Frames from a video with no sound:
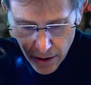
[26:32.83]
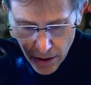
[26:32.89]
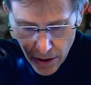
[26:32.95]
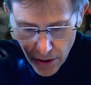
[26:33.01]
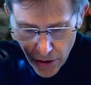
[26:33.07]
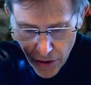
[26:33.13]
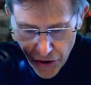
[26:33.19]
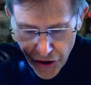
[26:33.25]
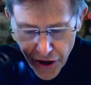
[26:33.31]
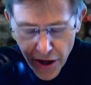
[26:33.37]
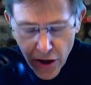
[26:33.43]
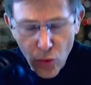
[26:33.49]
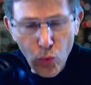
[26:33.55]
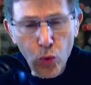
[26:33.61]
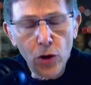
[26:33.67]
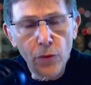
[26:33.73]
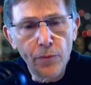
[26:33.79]
There
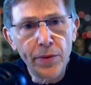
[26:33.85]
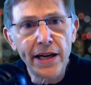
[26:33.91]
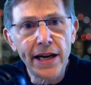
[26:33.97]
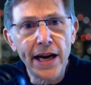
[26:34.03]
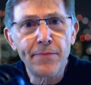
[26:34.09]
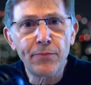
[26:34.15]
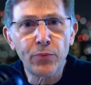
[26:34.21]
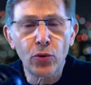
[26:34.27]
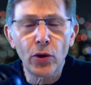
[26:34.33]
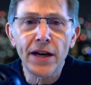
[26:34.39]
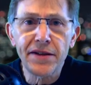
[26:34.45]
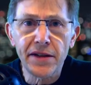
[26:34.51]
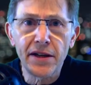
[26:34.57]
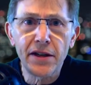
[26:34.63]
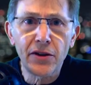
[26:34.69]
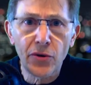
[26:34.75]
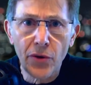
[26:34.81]
will be a price
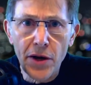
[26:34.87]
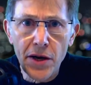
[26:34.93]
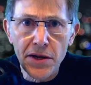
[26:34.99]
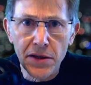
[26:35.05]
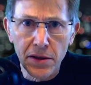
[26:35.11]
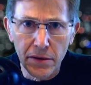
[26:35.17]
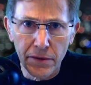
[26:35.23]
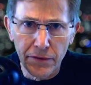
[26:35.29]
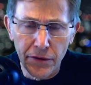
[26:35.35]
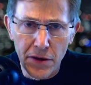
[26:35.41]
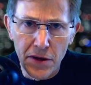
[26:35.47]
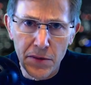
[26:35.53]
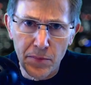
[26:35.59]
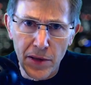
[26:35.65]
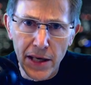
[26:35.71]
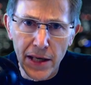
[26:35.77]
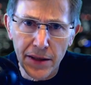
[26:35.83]
increase for these
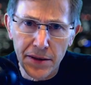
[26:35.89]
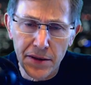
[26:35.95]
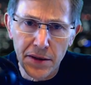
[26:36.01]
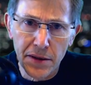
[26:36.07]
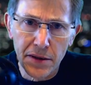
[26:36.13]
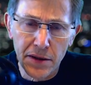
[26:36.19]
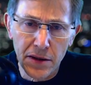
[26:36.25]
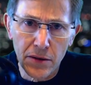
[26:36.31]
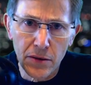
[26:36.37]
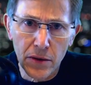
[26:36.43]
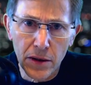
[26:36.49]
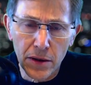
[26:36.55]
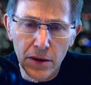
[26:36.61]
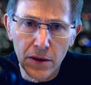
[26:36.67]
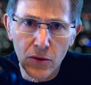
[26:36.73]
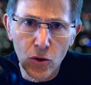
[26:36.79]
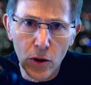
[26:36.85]
boxes to
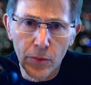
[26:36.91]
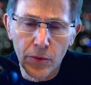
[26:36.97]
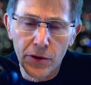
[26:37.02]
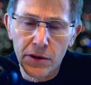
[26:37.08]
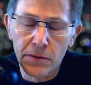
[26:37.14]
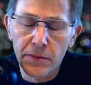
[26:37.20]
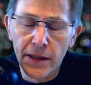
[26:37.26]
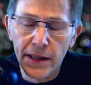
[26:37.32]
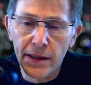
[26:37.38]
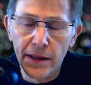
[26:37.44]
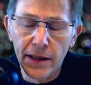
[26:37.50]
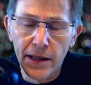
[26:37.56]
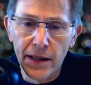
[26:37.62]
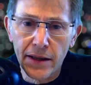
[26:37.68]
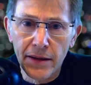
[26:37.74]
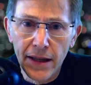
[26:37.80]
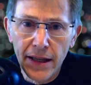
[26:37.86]
incorporate them,
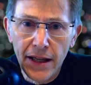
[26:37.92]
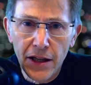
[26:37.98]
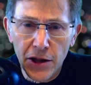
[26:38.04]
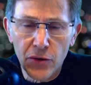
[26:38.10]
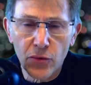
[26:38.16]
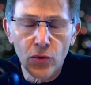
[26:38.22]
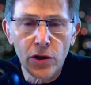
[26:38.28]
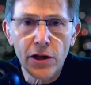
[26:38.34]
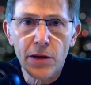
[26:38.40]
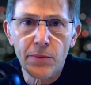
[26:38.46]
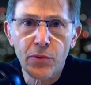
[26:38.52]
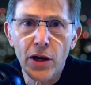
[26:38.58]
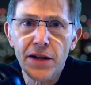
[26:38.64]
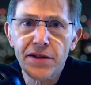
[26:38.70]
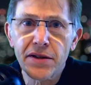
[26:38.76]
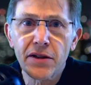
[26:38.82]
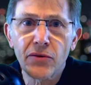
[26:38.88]
and really the
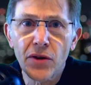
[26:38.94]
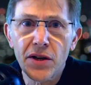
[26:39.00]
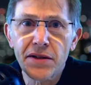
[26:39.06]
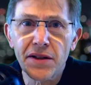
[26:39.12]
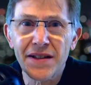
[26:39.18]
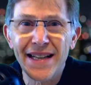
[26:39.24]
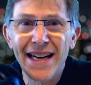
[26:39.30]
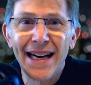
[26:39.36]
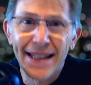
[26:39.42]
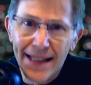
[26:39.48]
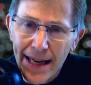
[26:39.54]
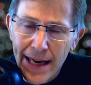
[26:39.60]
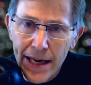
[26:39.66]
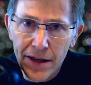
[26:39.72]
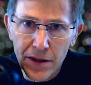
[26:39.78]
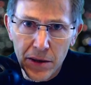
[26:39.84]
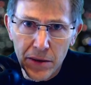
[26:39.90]
price increase is not
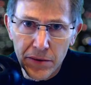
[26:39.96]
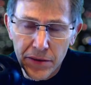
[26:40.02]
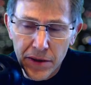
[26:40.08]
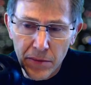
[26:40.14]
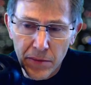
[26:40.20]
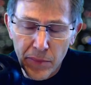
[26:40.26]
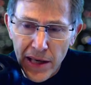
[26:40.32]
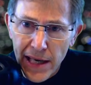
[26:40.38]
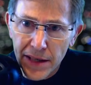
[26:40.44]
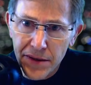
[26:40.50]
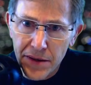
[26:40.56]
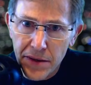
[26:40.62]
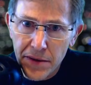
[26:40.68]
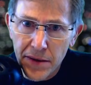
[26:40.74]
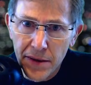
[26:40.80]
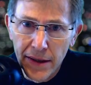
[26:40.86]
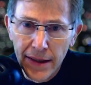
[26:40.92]
tied to the
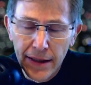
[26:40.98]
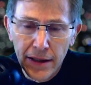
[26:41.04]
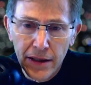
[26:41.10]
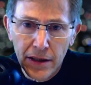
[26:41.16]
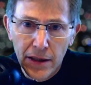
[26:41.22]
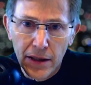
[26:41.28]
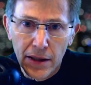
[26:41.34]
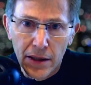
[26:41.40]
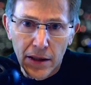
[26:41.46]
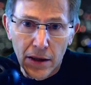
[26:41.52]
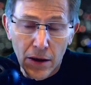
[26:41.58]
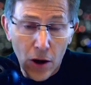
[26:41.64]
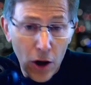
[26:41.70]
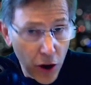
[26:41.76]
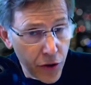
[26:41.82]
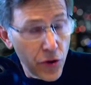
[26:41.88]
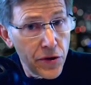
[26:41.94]
boxes.
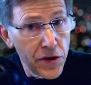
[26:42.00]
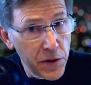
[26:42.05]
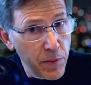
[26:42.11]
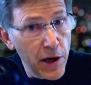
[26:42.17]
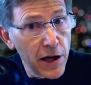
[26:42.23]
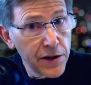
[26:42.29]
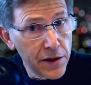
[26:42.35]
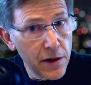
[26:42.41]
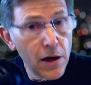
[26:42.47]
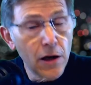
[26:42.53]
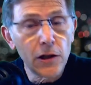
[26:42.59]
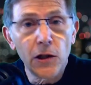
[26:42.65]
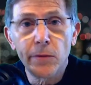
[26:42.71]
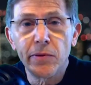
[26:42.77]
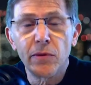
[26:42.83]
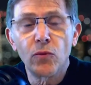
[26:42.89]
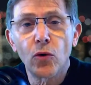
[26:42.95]
Although these boxes are a
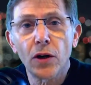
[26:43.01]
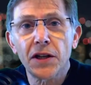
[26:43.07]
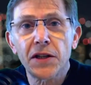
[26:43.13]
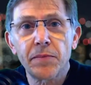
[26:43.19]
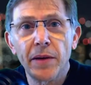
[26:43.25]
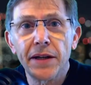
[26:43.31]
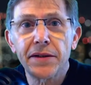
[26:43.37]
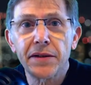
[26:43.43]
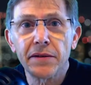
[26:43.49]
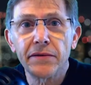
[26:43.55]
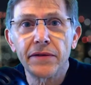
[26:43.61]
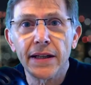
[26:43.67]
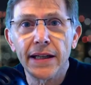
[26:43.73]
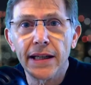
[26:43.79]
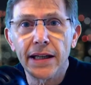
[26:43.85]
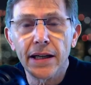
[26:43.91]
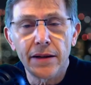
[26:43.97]
little bit more expensive
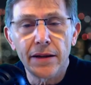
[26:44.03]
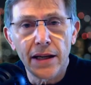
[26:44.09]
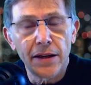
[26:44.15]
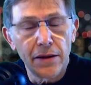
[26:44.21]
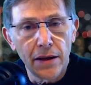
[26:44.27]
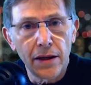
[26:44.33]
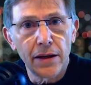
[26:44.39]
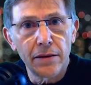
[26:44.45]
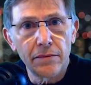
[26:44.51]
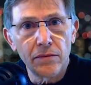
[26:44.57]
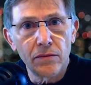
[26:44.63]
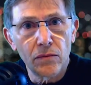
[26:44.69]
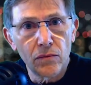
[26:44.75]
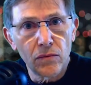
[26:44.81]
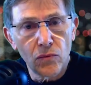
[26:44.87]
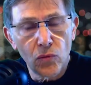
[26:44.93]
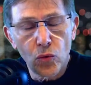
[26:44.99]
and
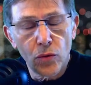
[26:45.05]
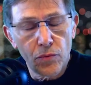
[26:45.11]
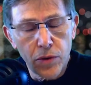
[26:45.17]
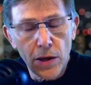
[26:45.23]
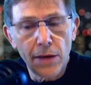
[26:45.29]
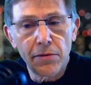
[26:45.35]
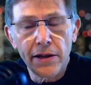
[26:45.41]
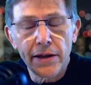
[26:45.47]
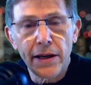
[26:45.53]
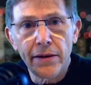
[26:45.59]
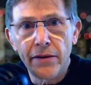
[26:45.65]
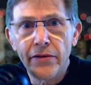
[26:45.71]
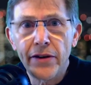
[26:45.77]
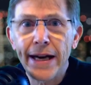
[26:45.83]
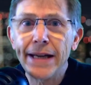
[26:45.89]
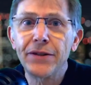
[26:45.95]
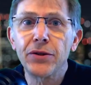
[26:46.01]
would probably have
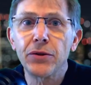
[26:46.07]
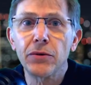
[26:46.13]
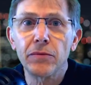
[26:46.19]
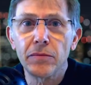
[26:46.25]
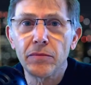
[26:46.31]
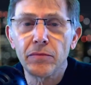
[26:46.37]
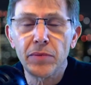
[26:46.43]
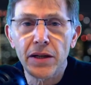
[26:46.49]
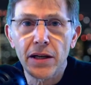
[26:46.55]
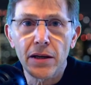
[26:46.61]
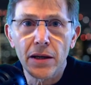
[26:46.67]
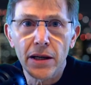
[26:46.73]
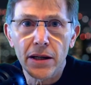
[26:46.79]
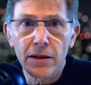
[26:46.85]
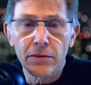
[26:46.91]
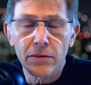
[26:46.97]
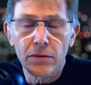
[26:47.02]
had to be
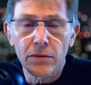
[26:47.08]
a